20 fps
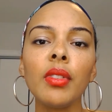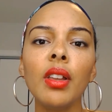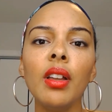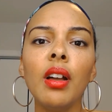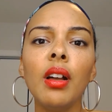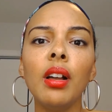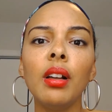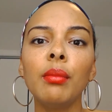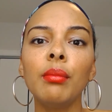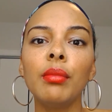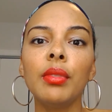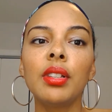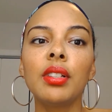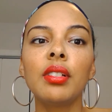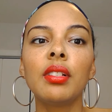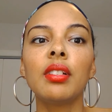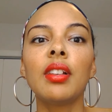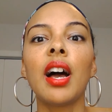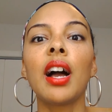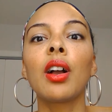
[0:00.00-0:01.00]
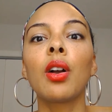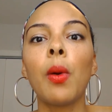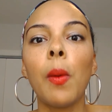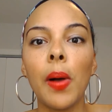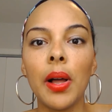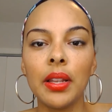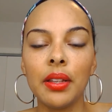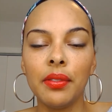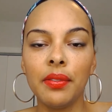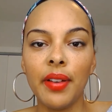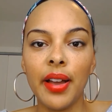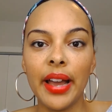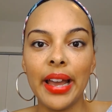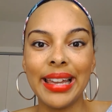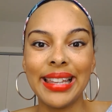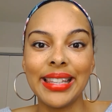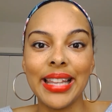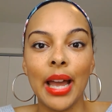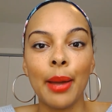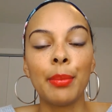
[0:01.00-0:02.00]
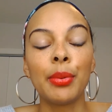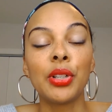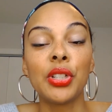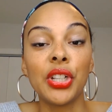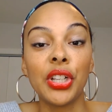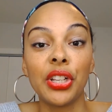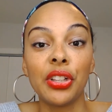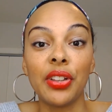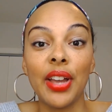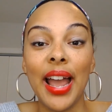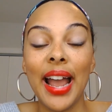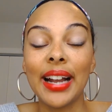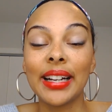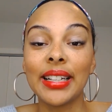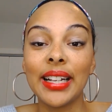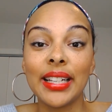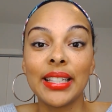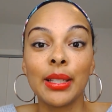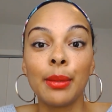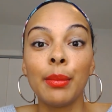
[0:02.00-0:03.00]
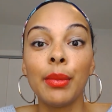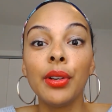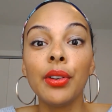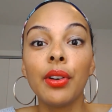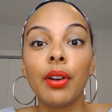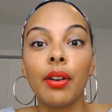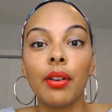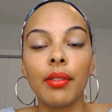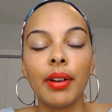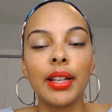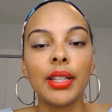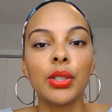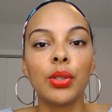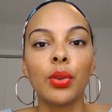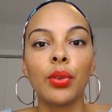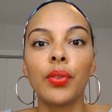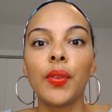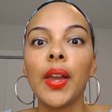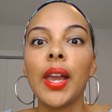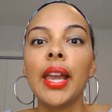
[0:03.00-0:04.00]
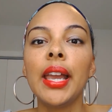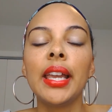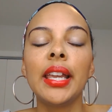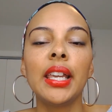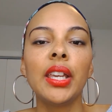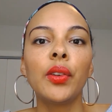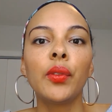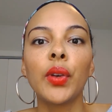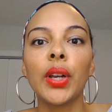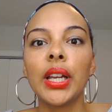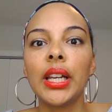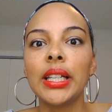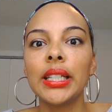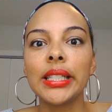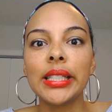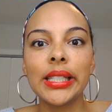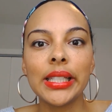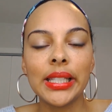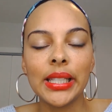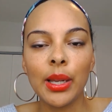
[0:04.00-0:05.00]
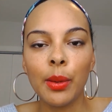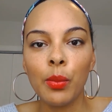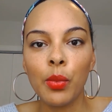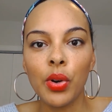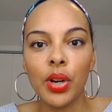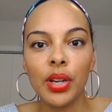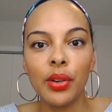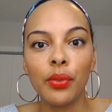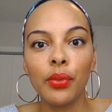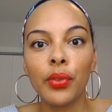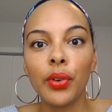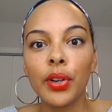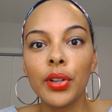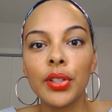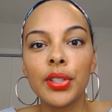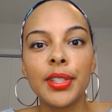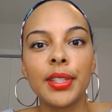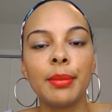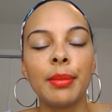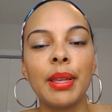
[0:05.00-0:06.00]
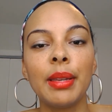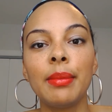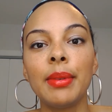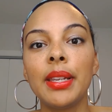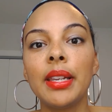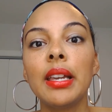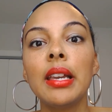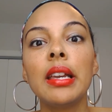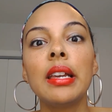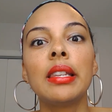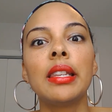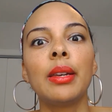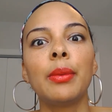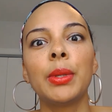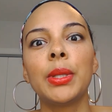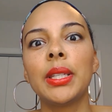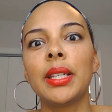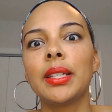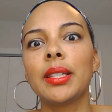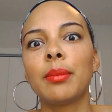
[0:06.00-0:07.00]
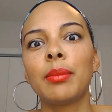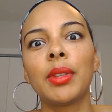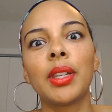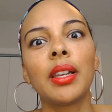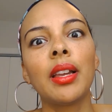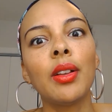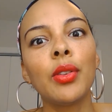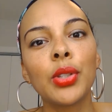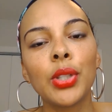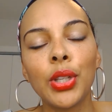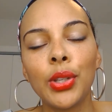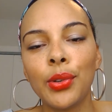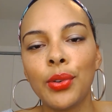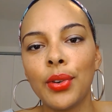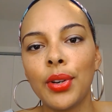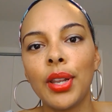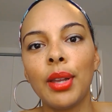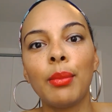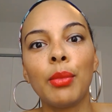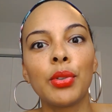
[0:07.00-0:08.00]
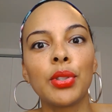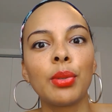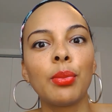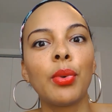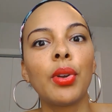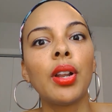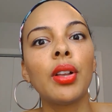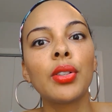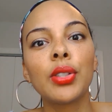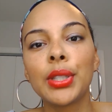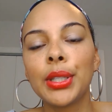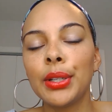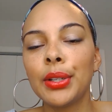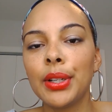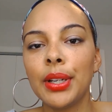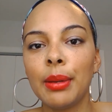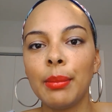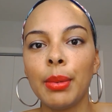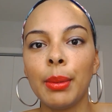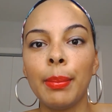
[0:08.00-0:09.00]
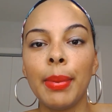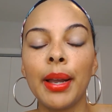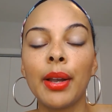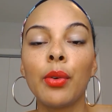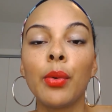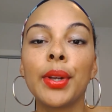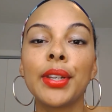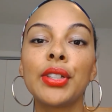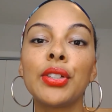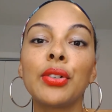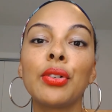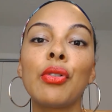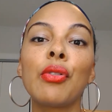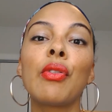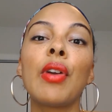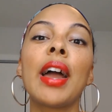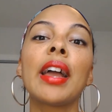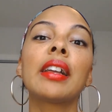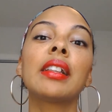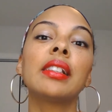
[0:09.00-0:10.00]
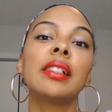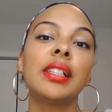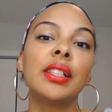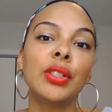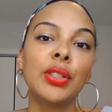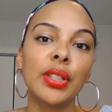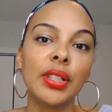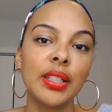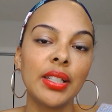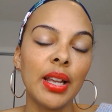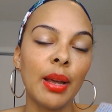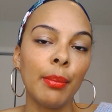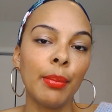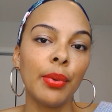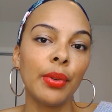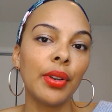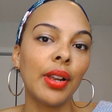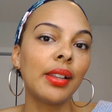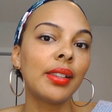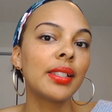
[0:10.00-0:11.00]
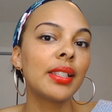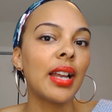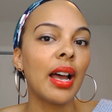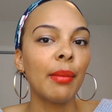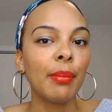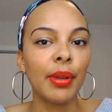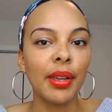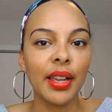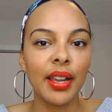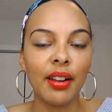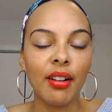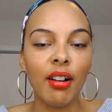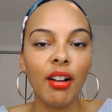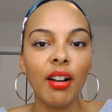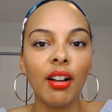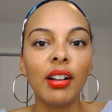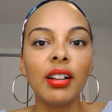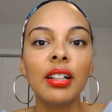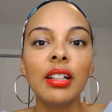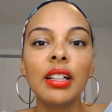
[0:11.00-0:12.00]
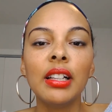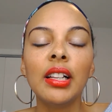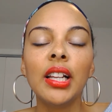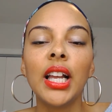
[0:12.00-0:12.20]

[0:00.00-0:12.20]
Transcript: um, not qualify that particular act as a miracle, right? So if he ran into someone first, maybe they would say something else cured him or someone else cured him, but by going directly to the temple, not stopping at all,